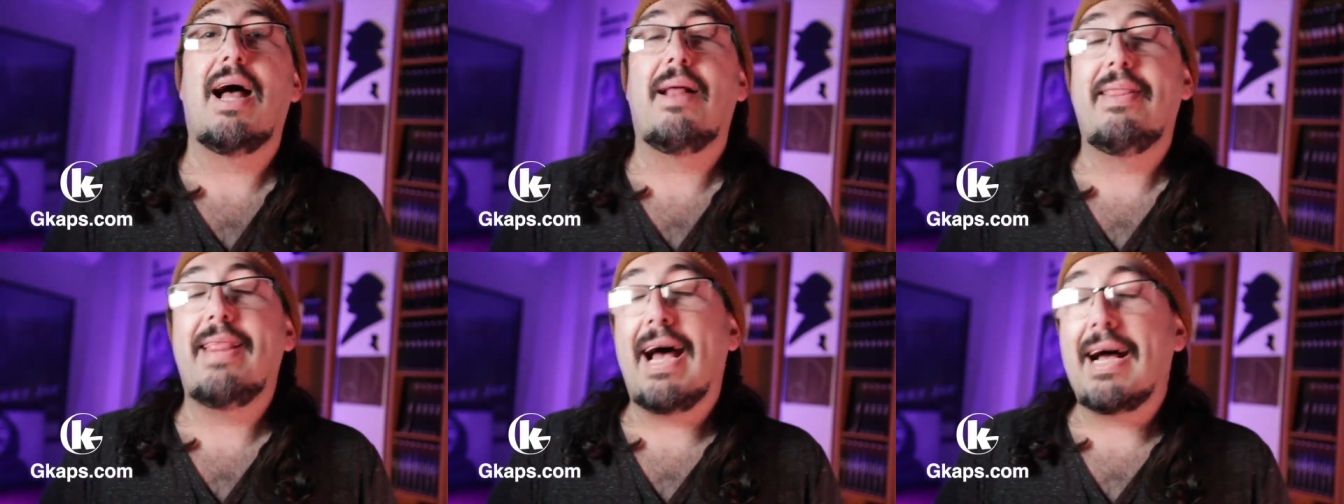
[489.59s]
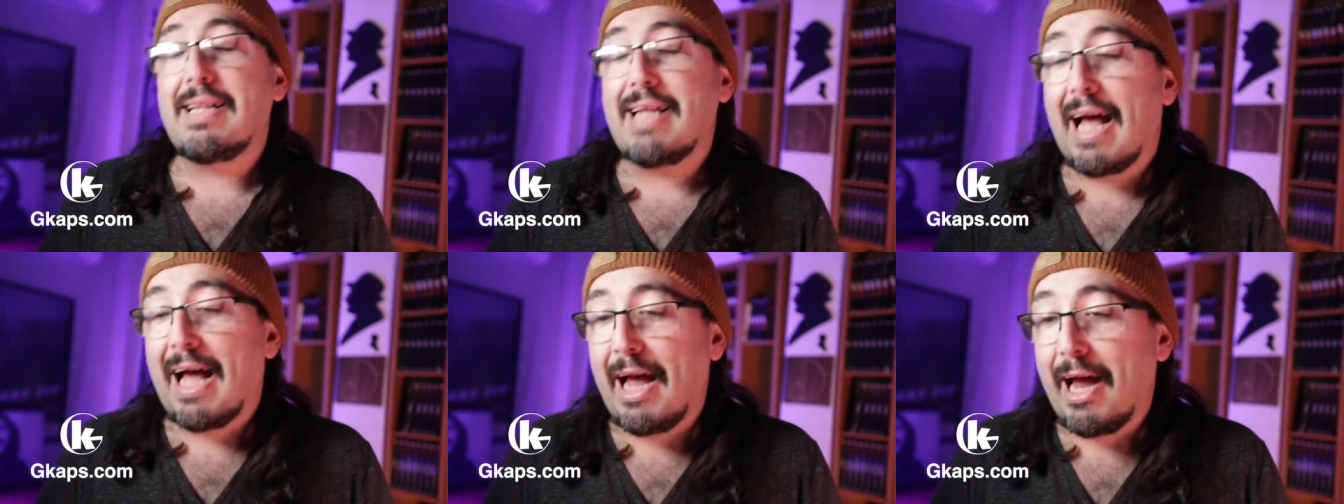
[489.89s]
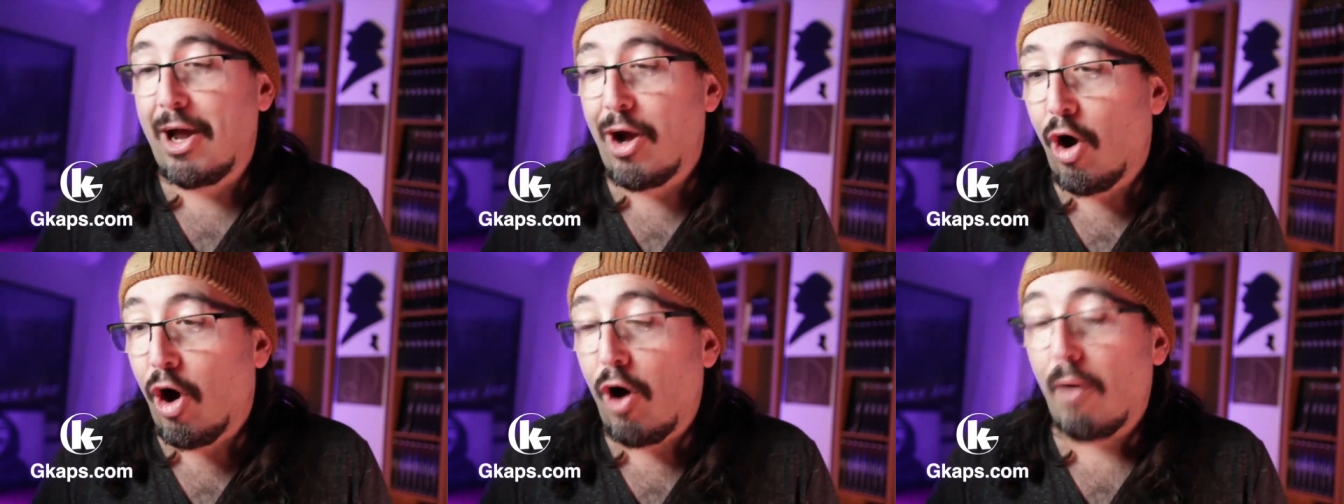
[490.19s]
that I
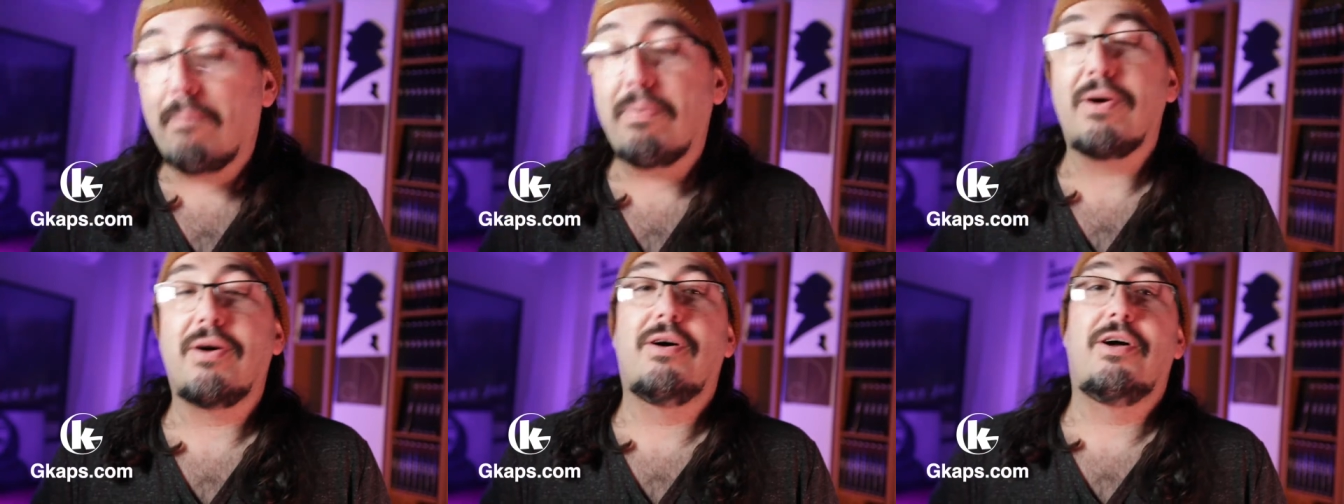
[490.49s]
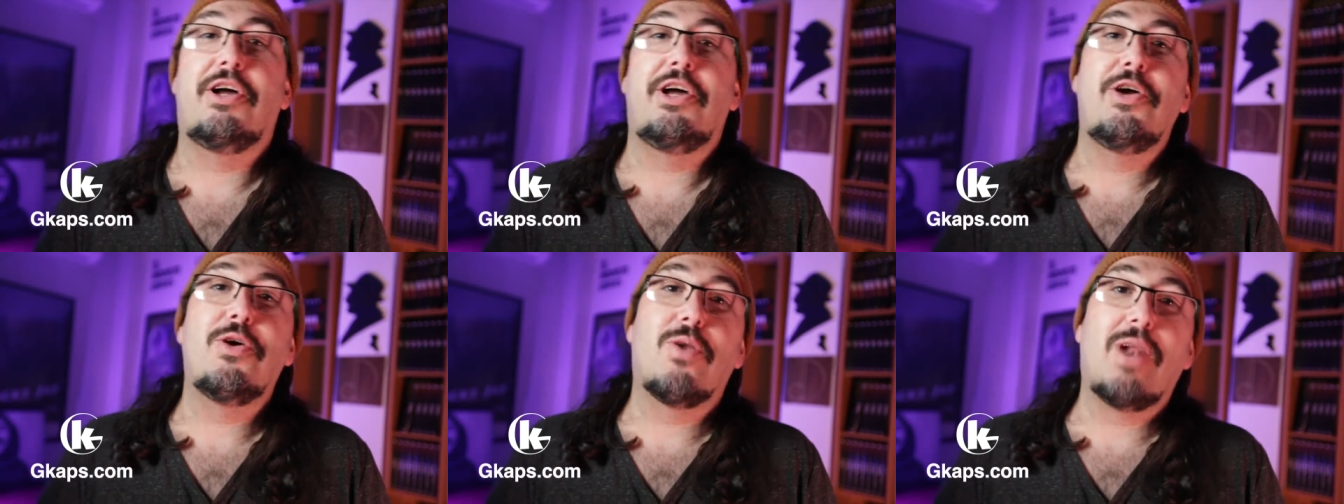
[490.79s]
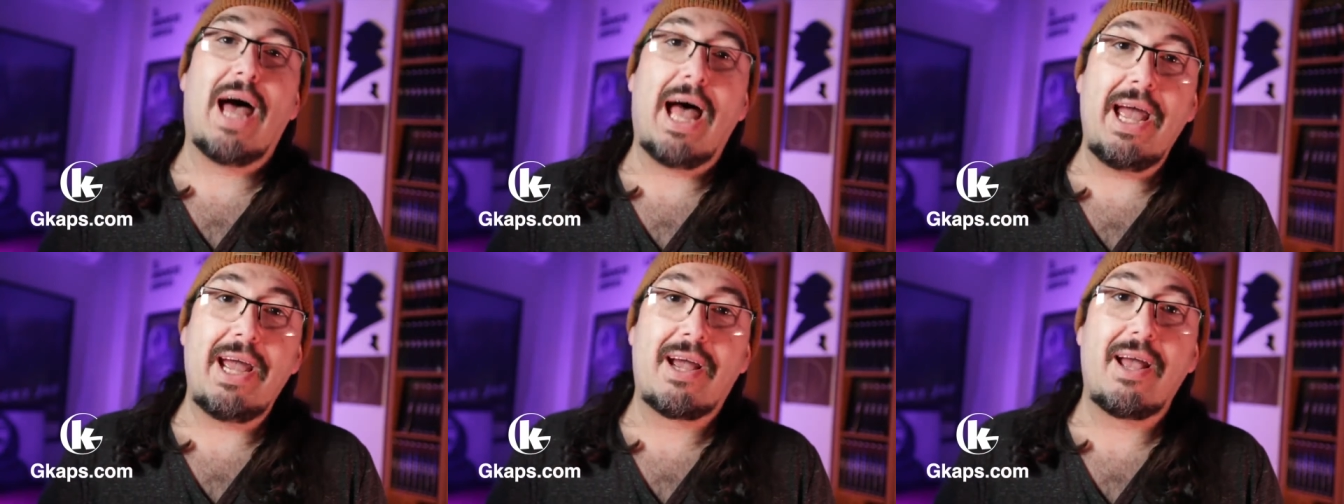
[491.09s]
hope you
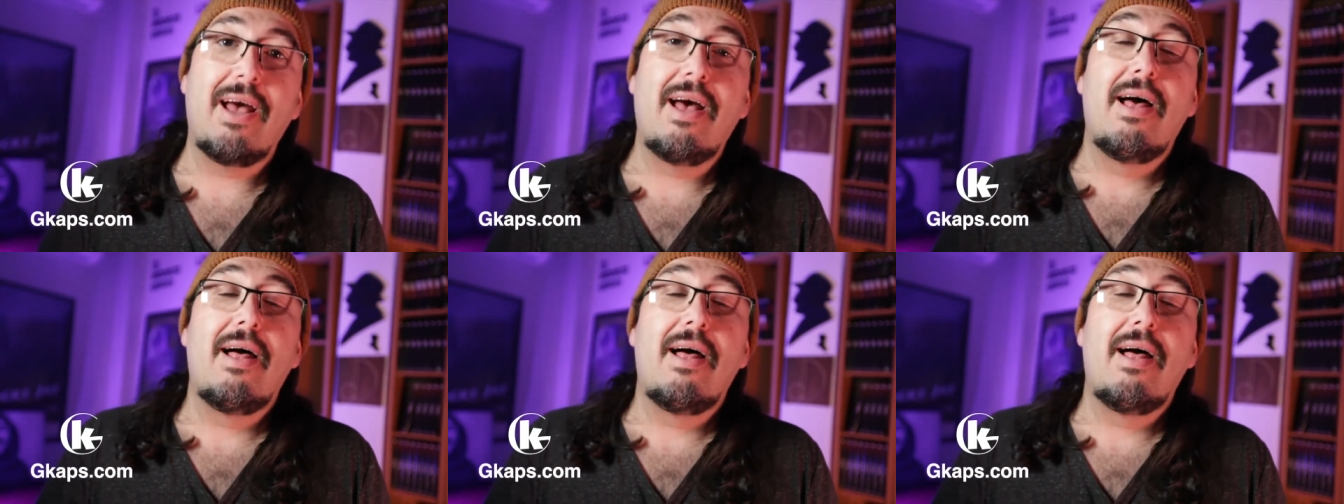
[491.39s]
like.